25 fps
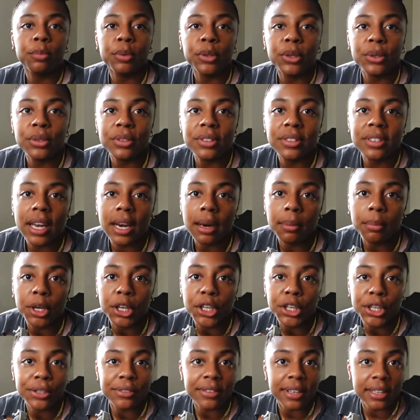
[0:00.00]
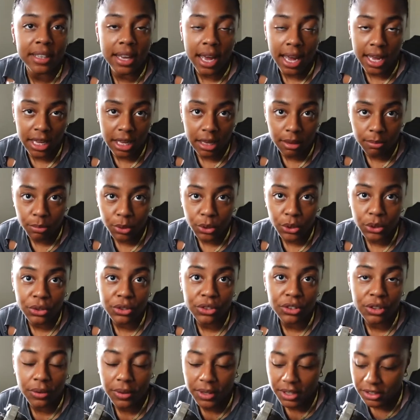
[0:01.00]
boots that I'm gonna use as hiking
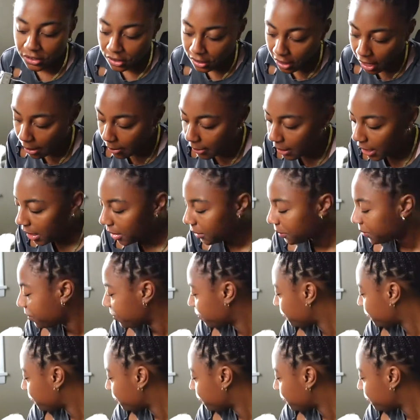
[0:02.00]
boots. So these are coming.